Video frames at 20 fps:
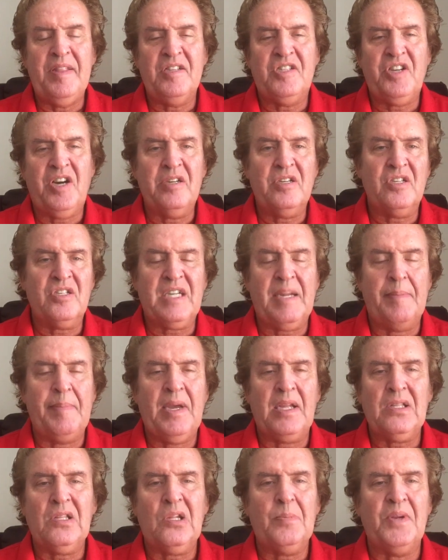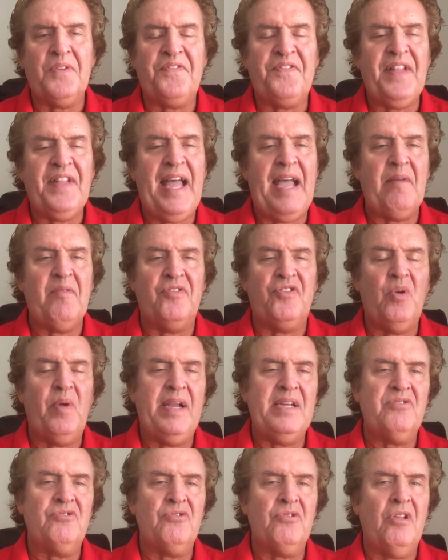the Chargers come out a little bit flat with no
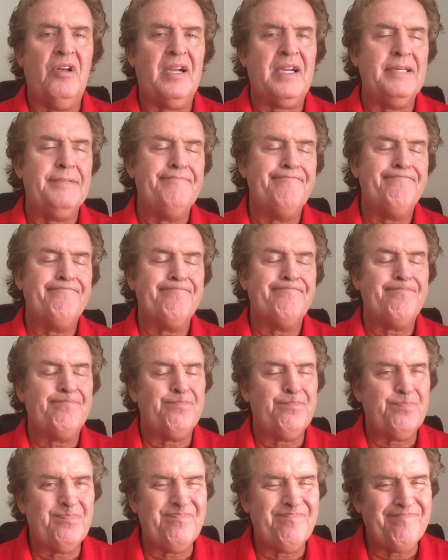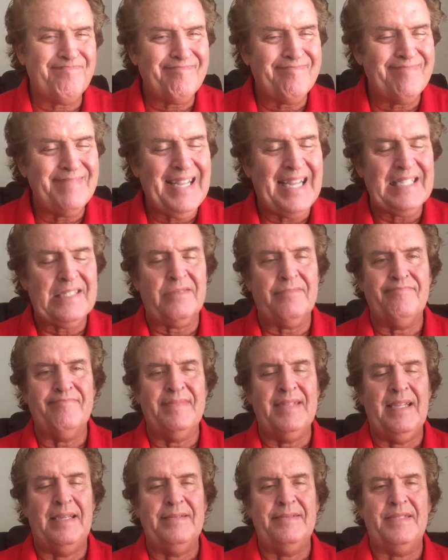Andrew Luck. Not,
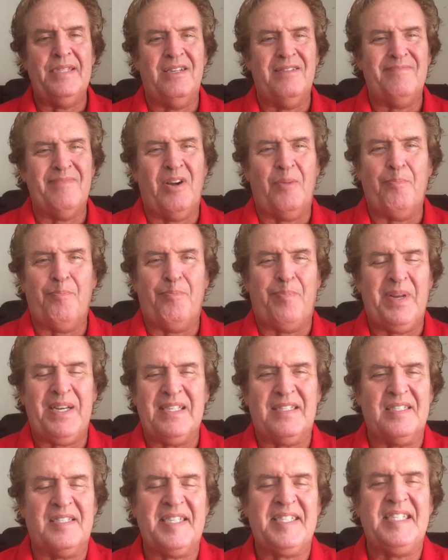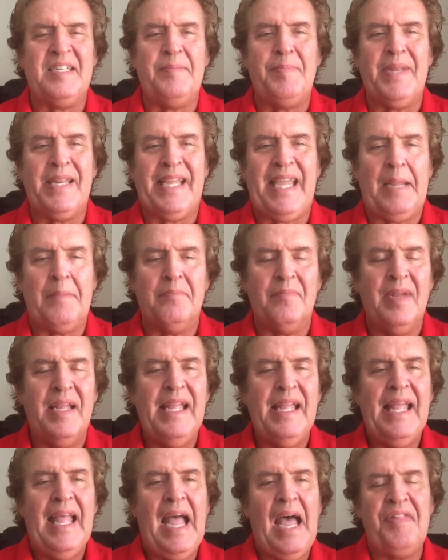you know, but it's a 60-minute game.
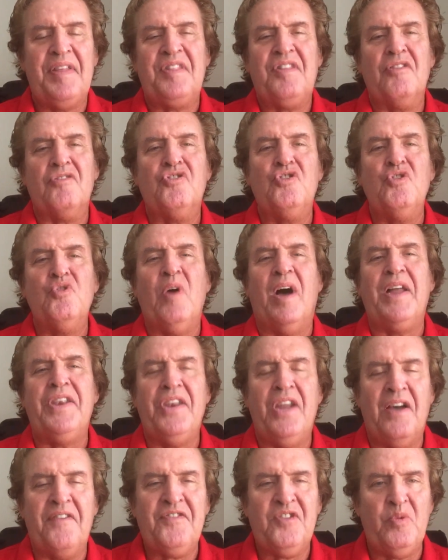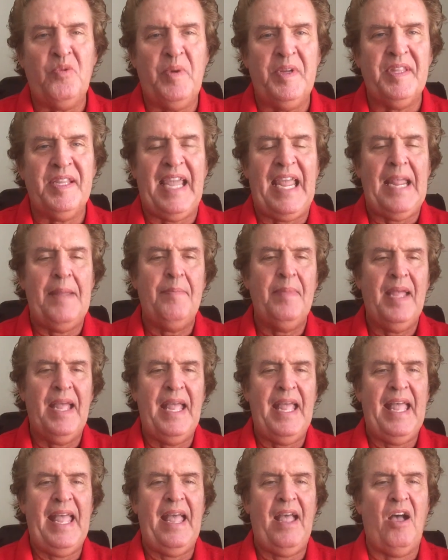I think they'll do enough to win the game.
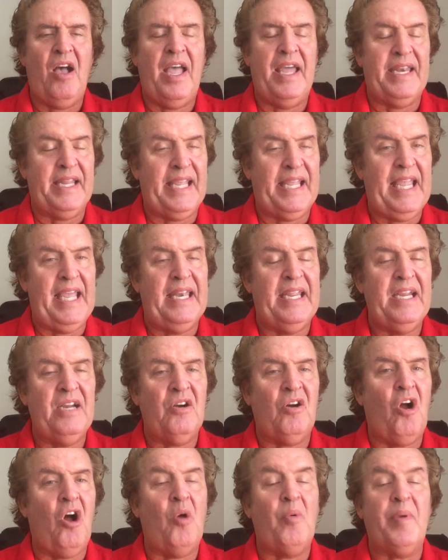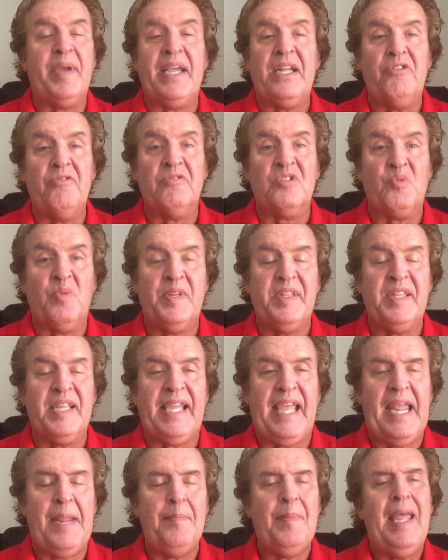And again, here, all we got to do is win the
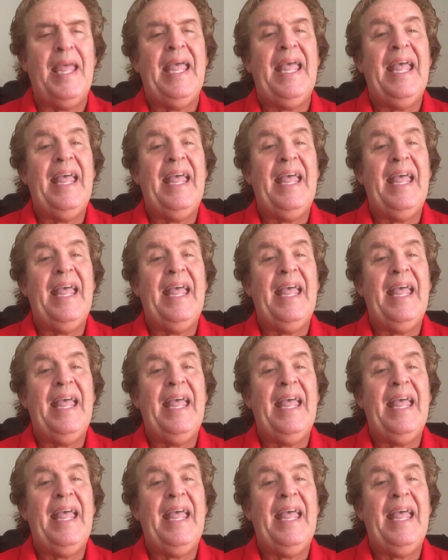game.